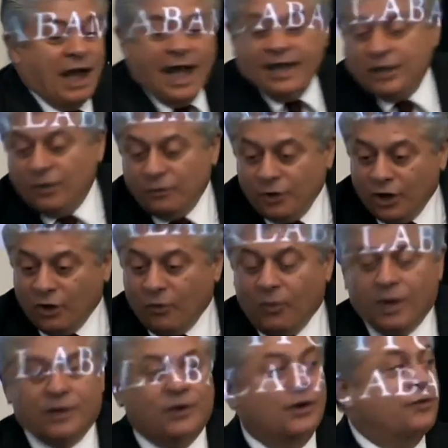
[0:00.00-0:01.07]
I don't know
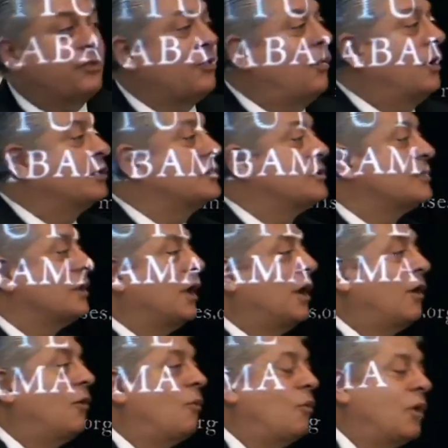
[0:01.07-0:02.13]
what her thoughts
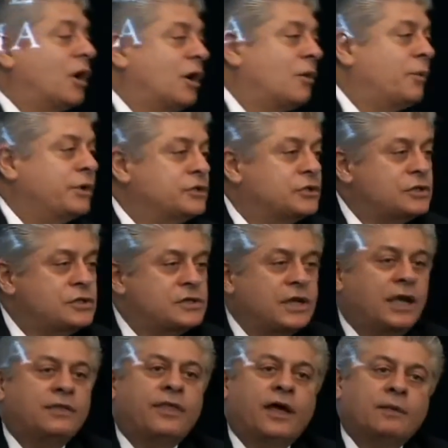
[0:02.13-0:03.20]
uh, were when she
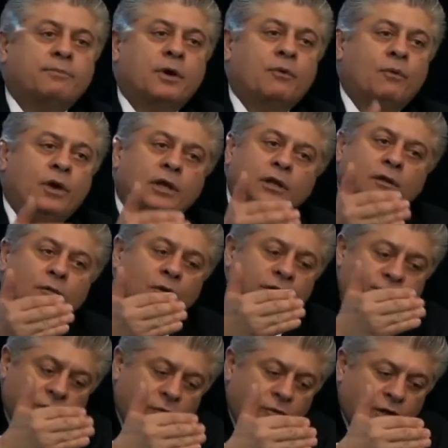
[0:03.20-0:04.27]
said that, but when,
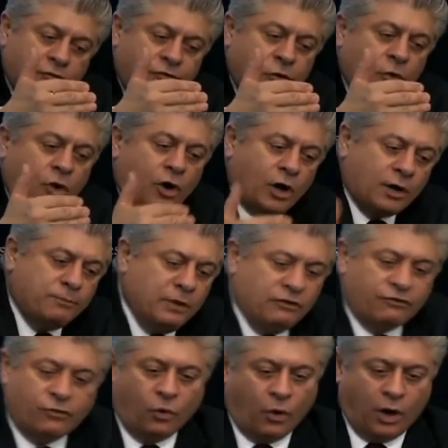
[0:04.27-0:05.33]
if, you, if you are
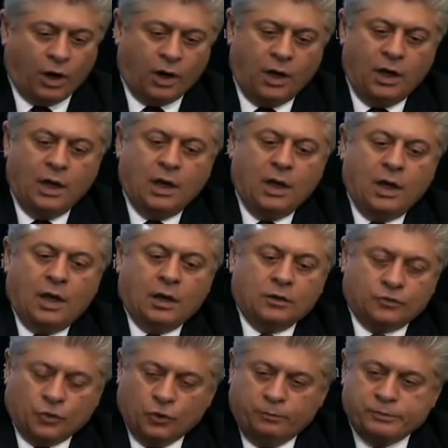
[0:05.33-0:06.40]
before
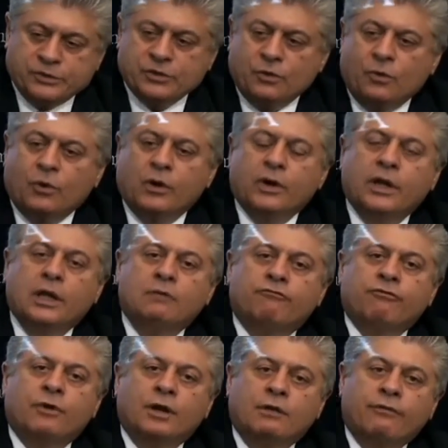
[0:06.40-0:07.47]
groups or
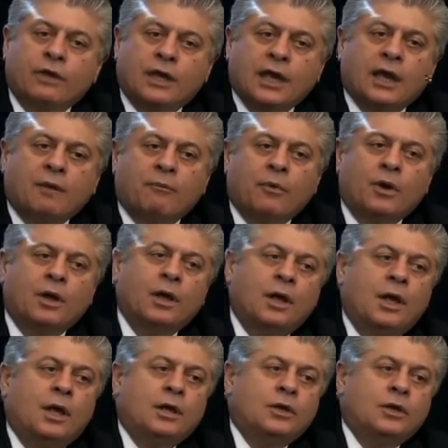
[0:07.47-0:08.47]
in front of the camera,